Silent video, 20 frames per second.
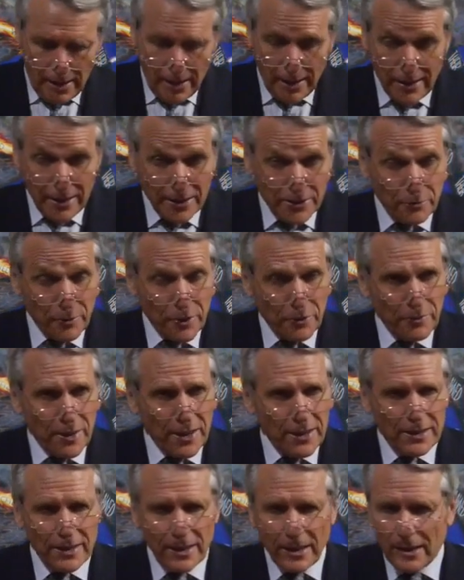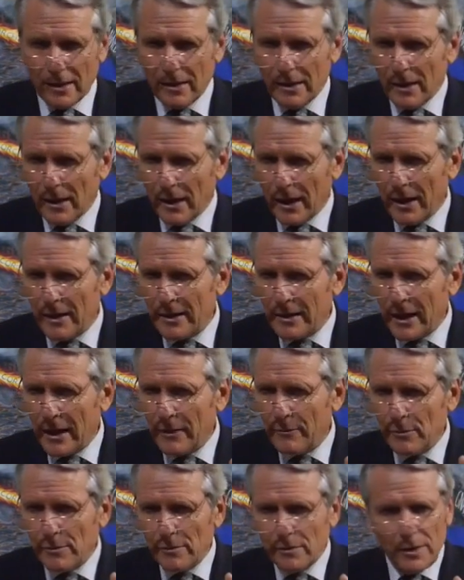as we read there, and
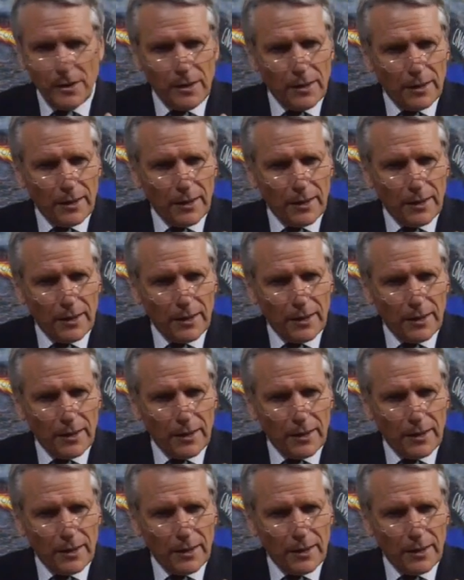they will